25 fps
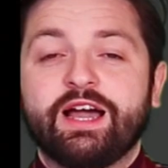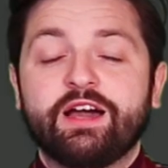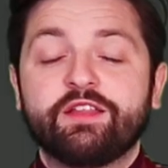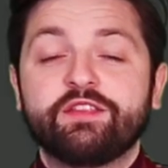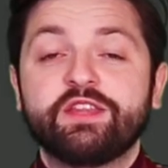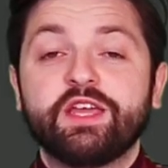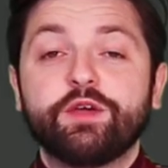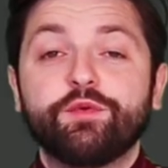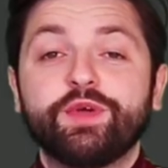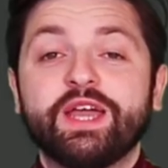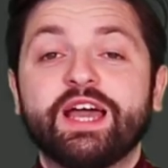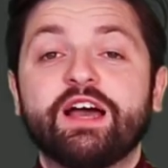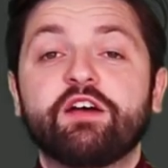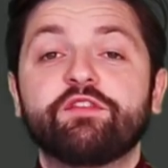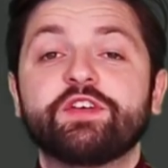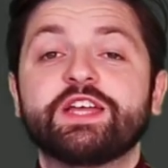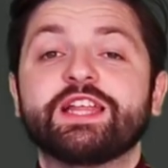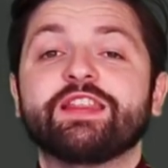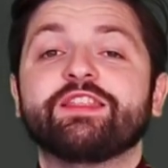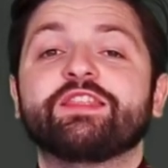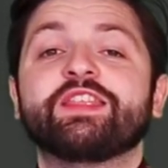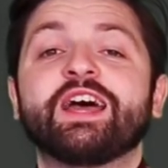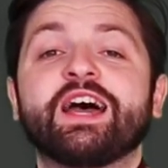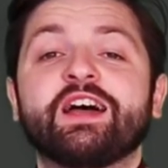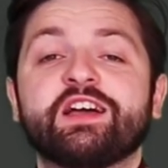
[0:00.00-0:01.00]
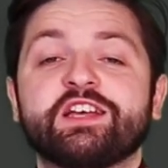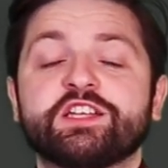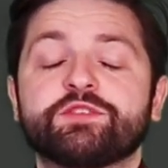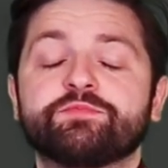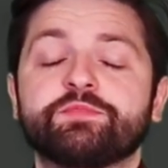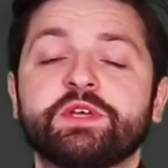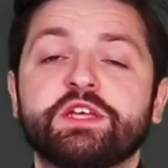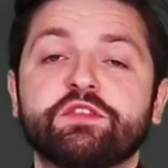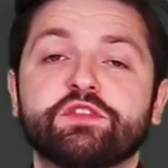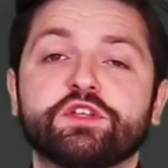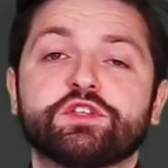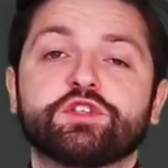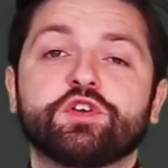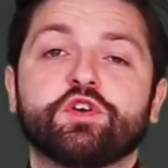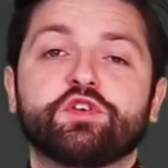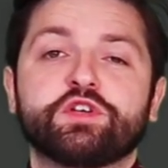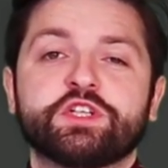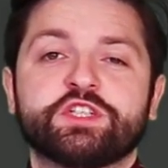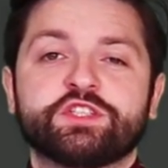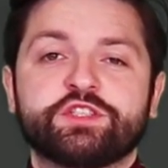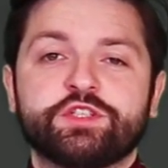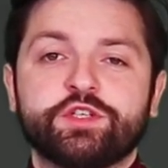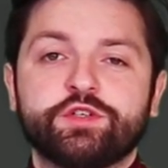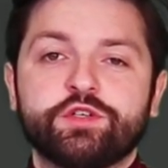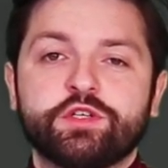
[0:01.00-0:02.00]
And there we have it. That has been the
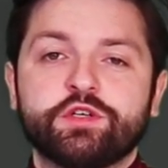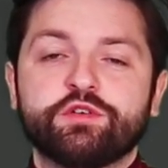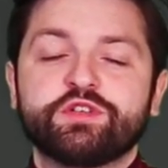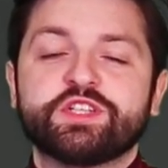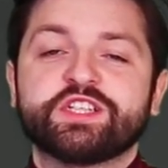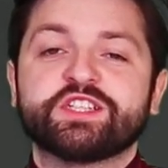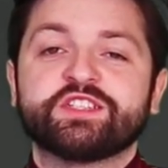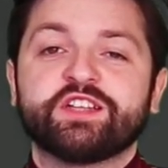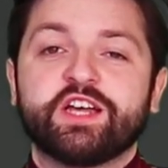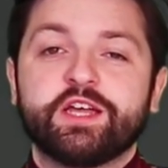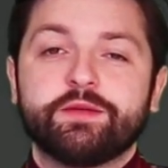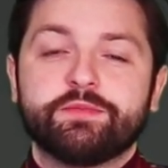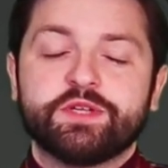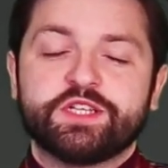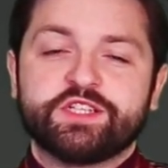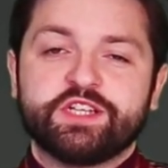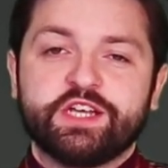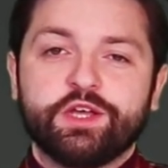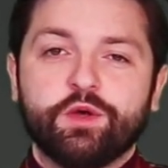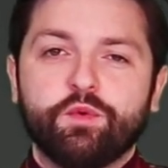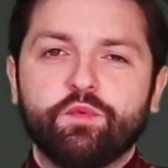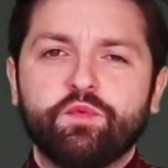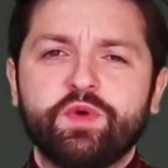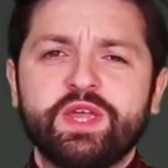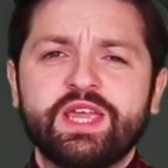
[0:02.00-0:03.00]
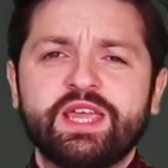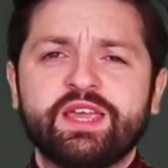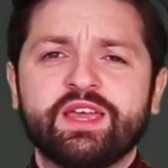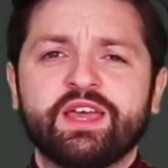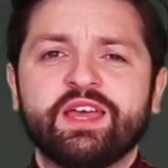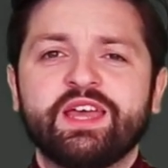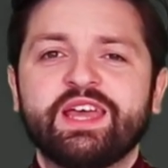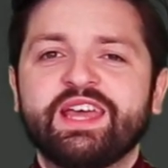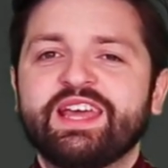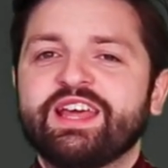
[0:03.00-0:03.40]
Tonic Studios cyber sale week.